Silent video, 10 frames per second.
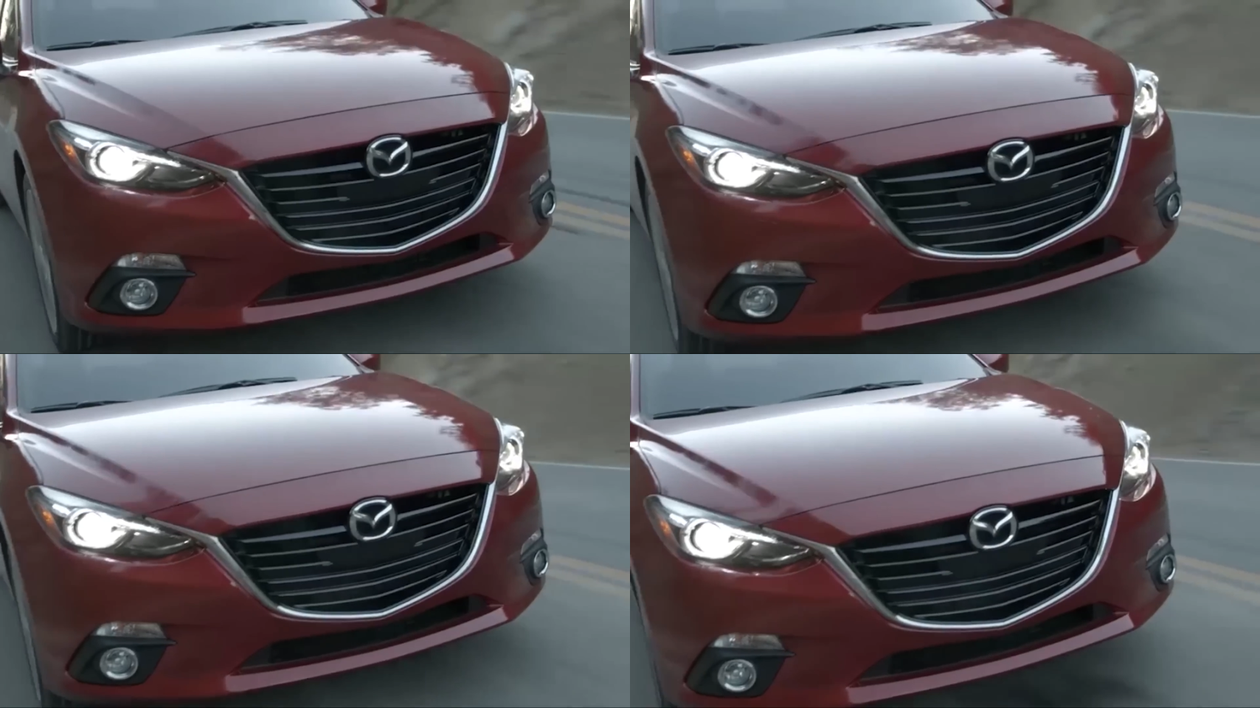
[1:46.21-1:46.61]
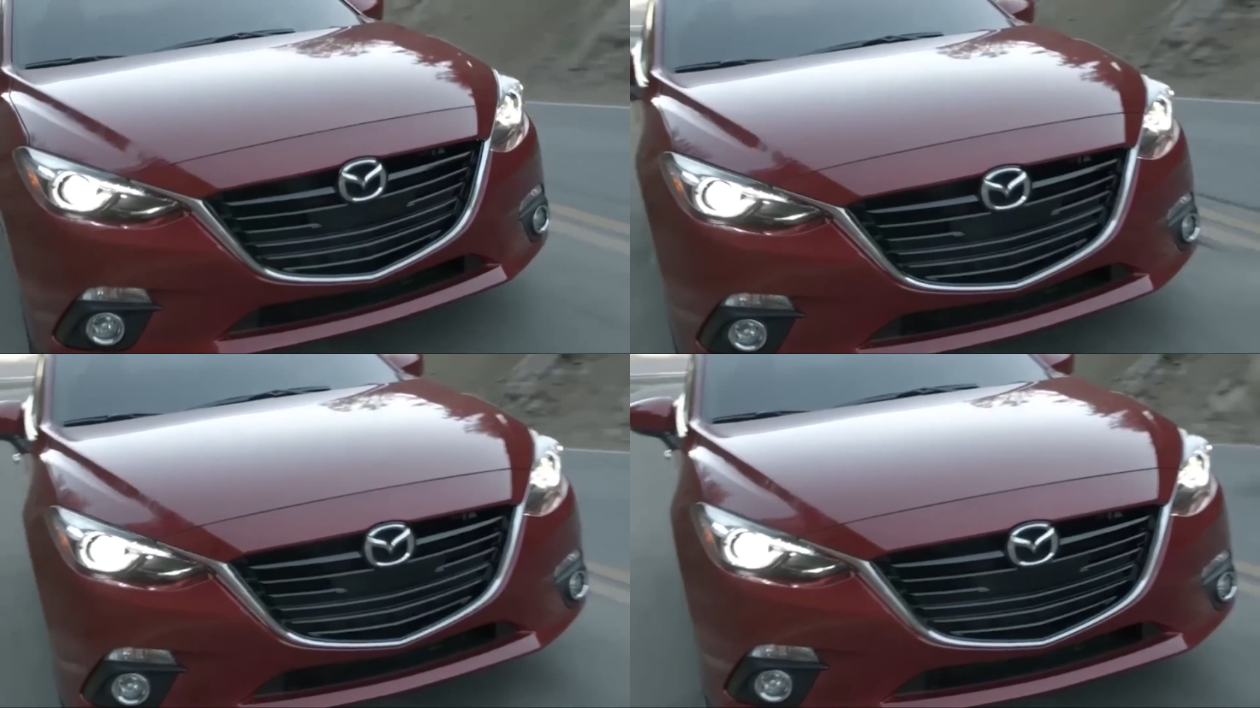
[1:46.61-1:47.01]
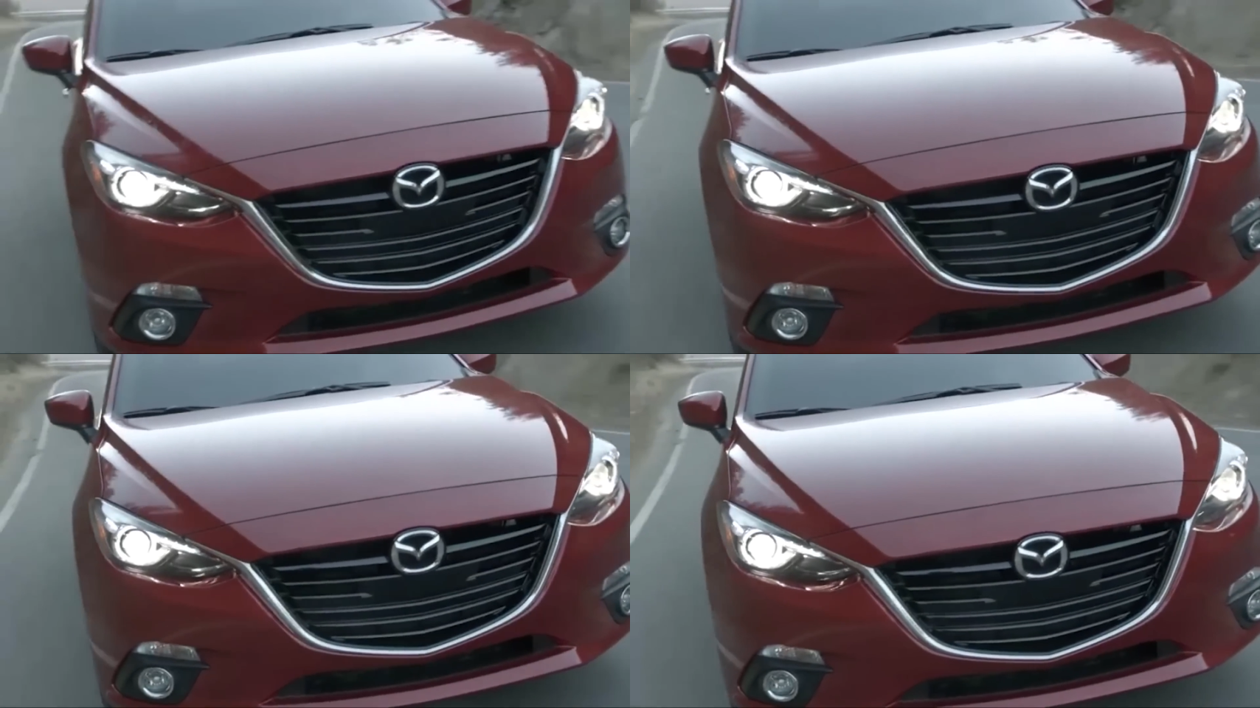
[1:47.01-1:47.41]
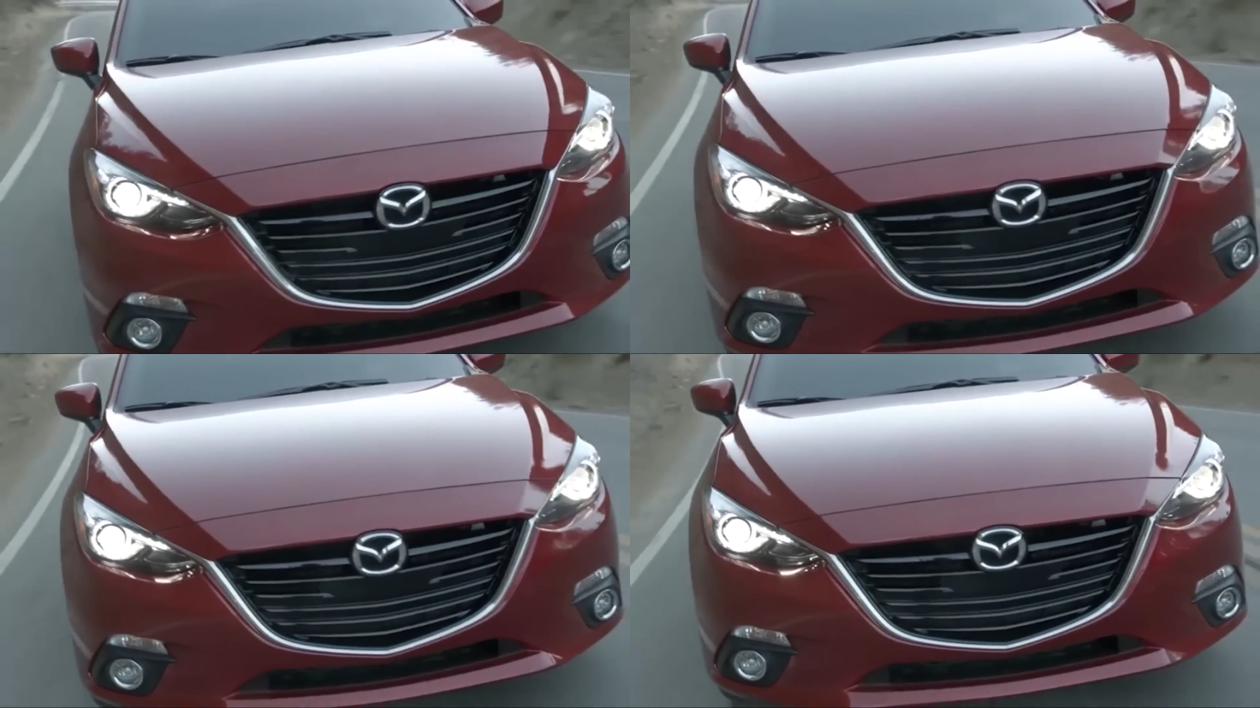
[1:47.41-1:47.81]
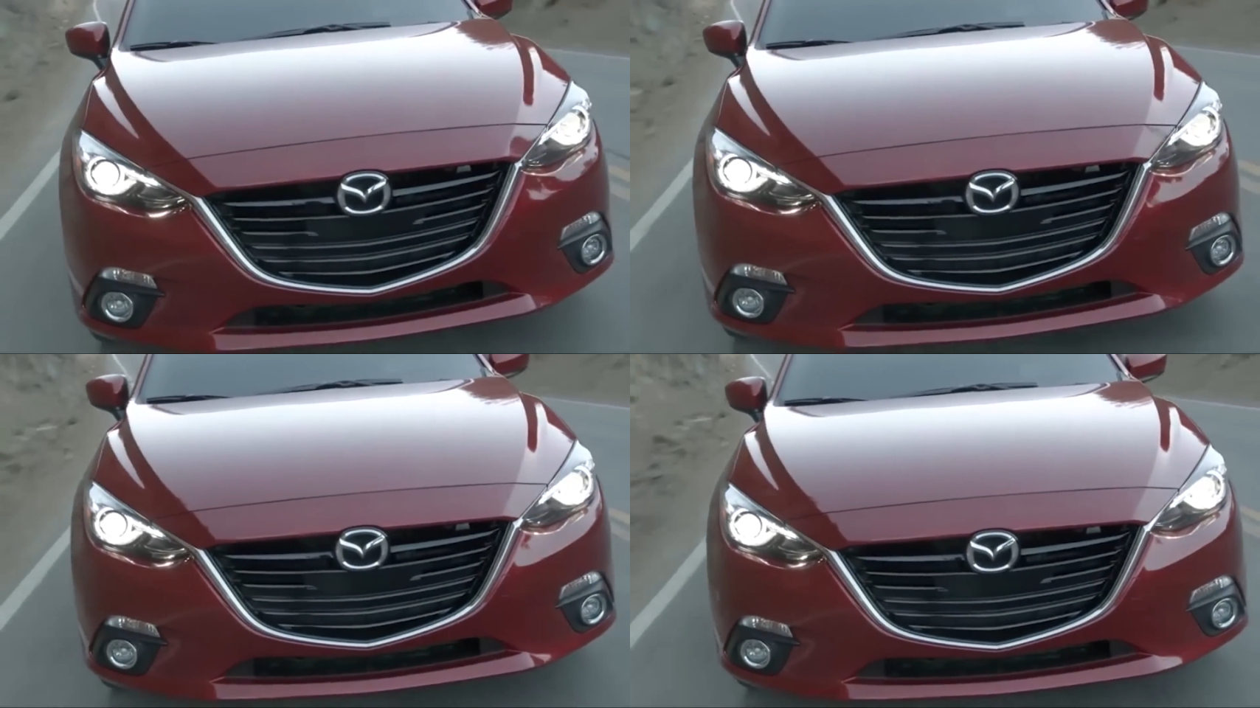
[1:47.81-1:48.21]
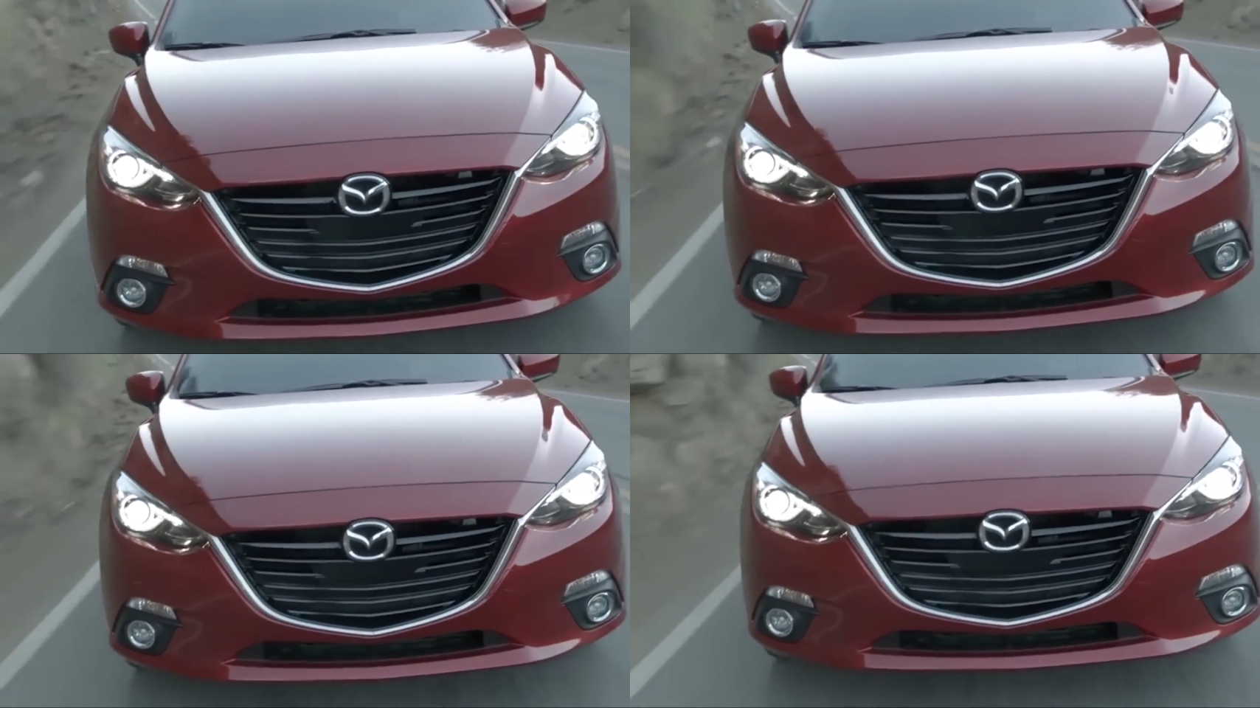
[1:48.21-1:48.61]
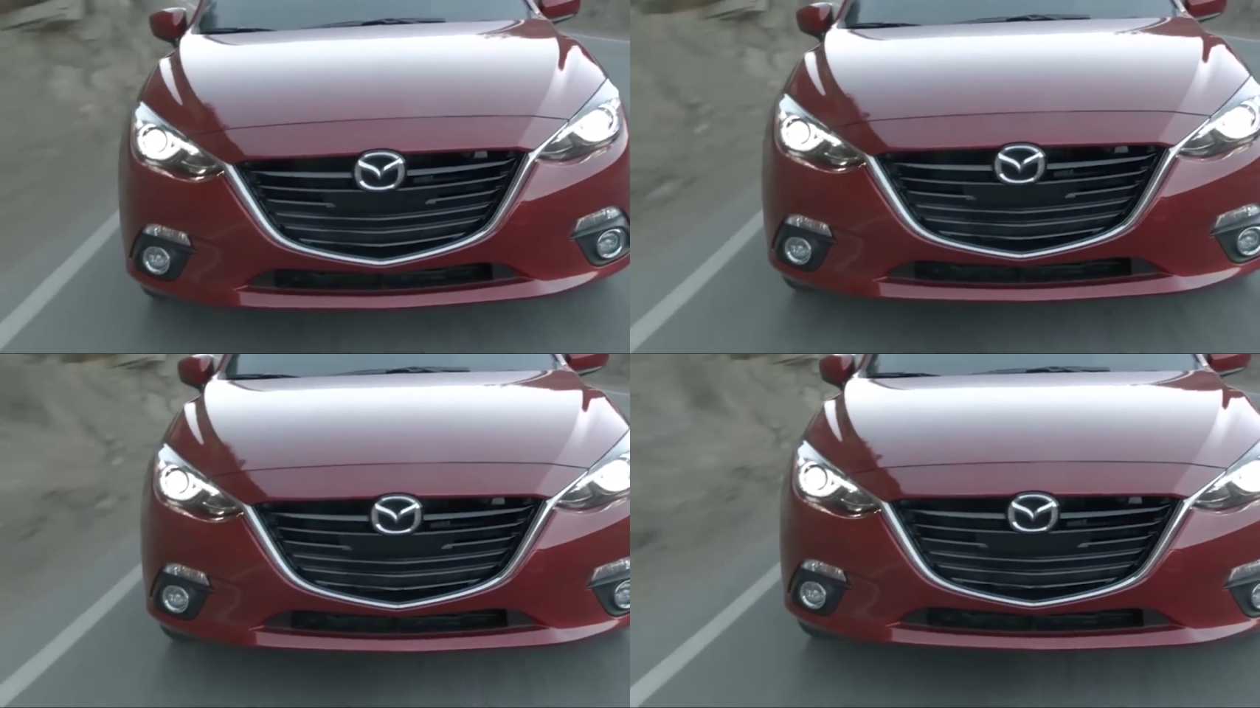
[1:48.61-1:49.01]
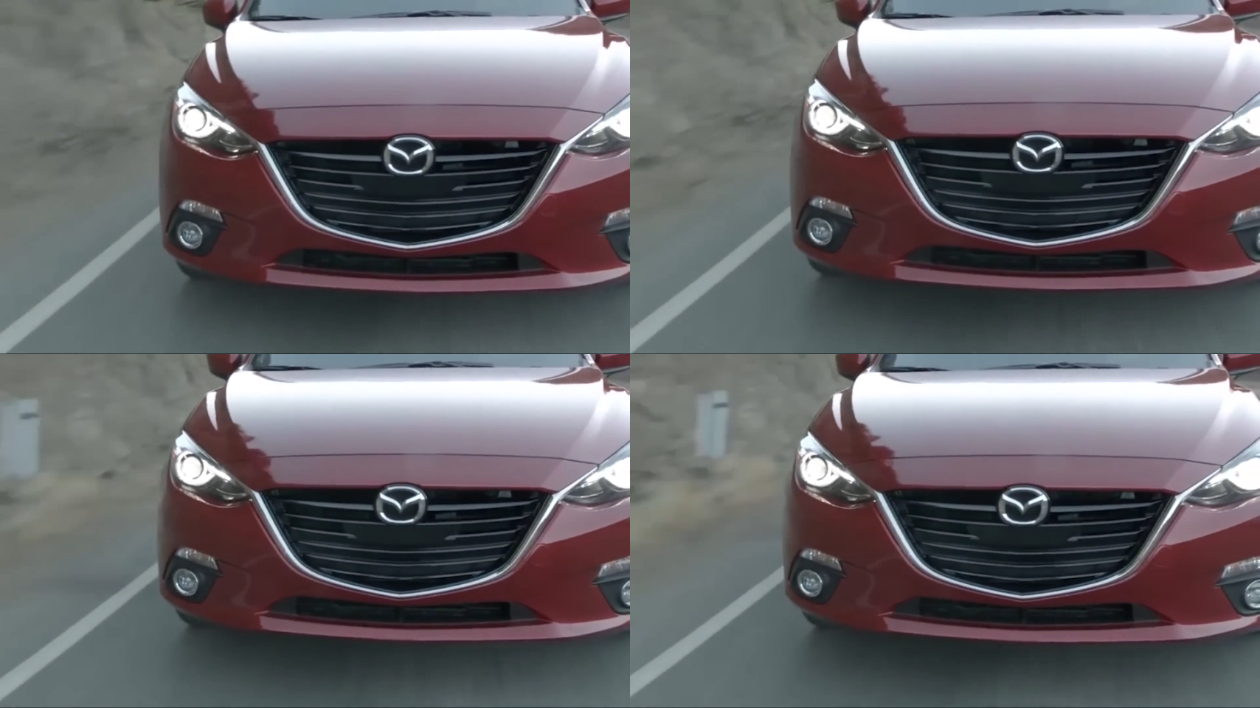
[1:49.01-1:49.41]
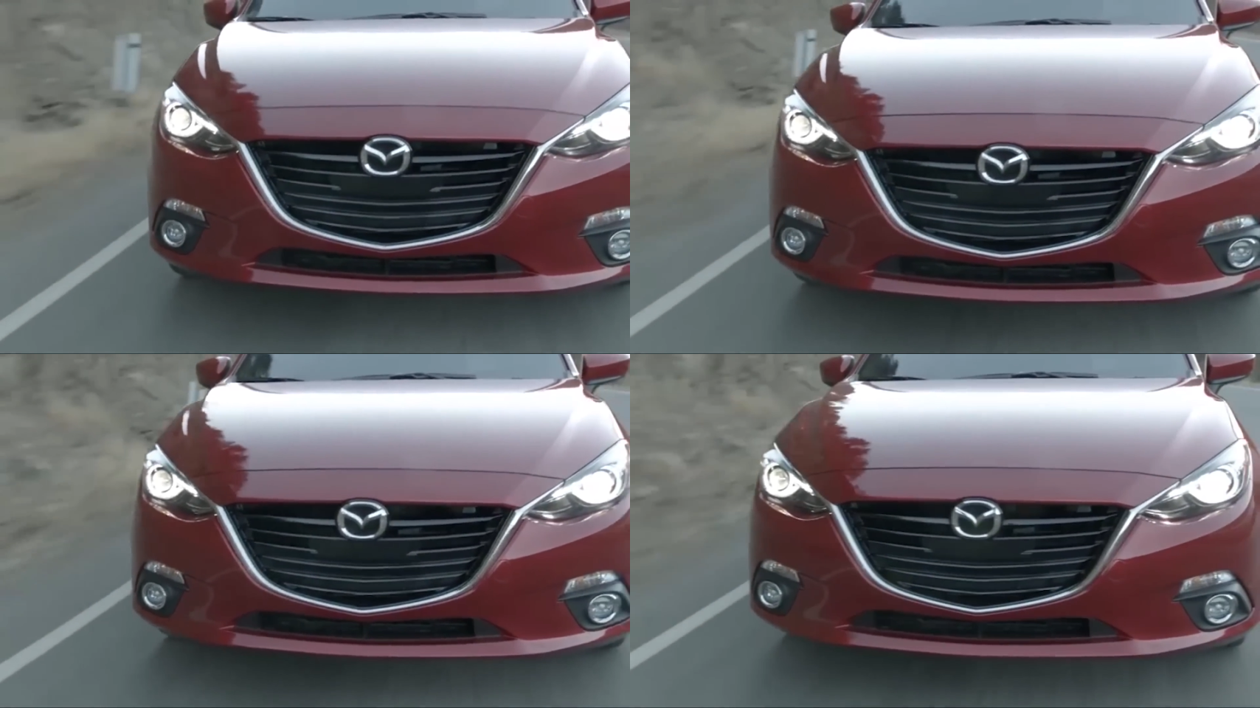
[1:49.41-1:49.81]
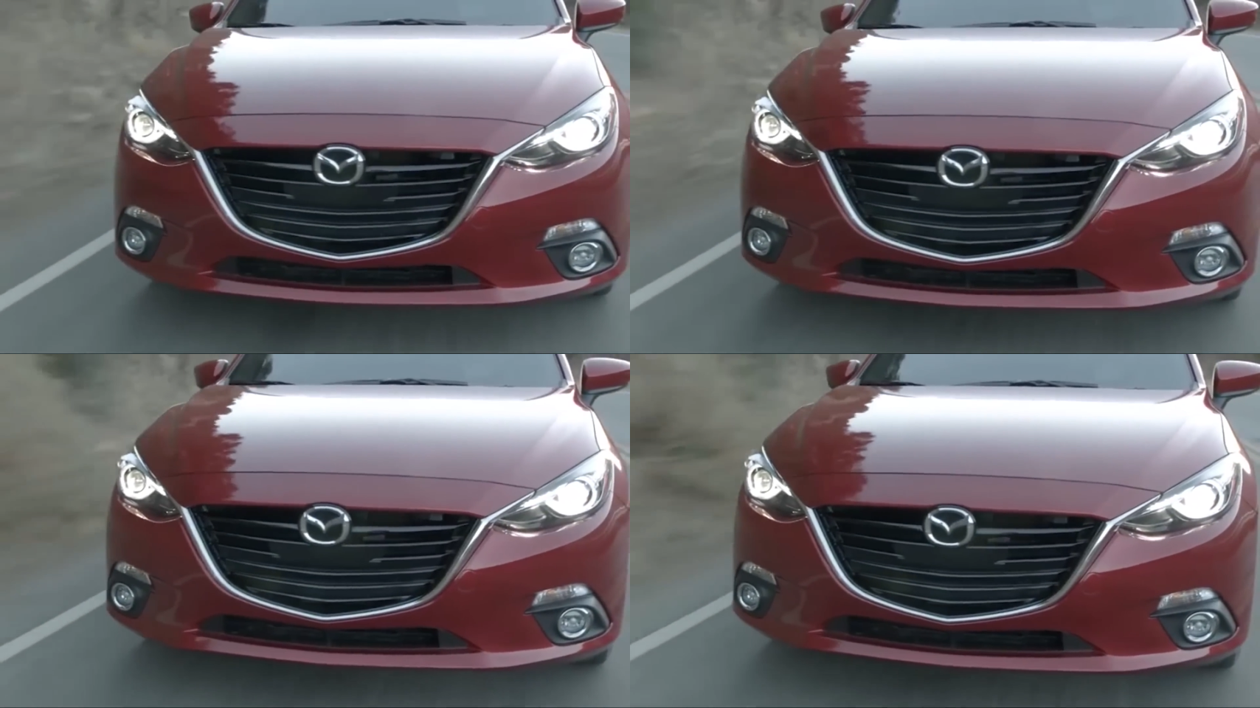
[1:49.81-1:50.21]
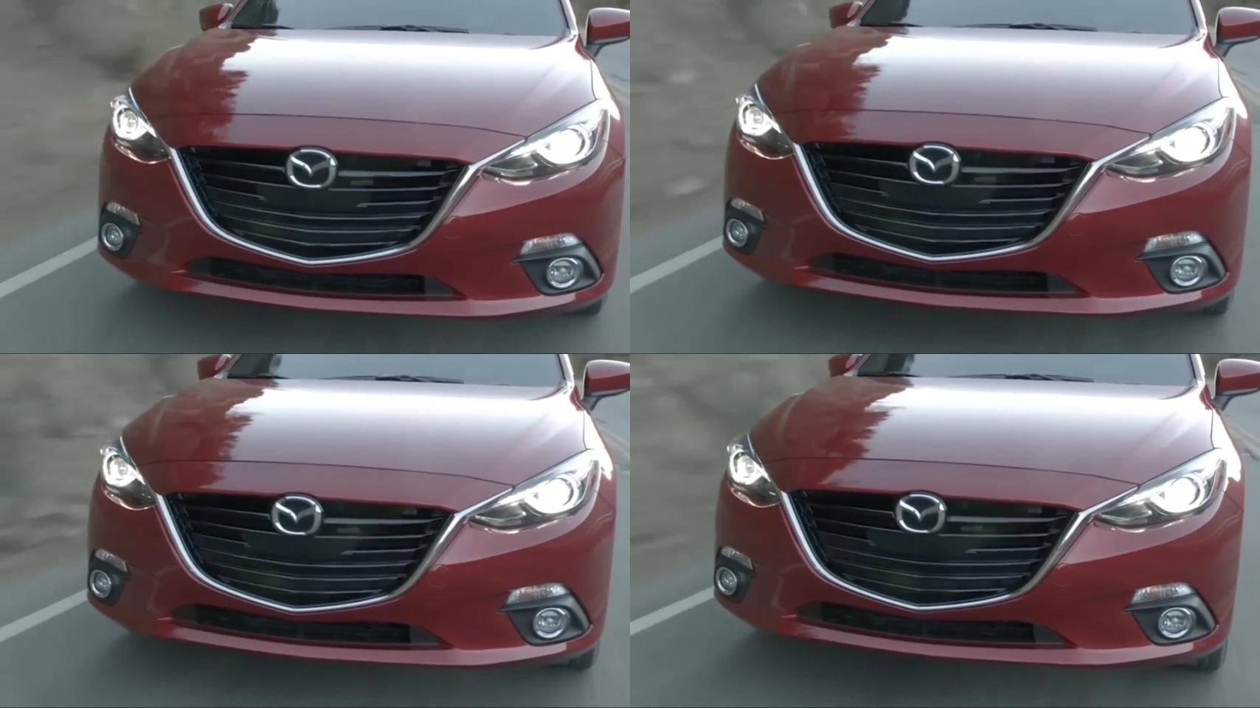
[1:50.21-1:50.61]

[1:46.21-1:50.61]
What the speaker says: Nobody's mouth can be seen.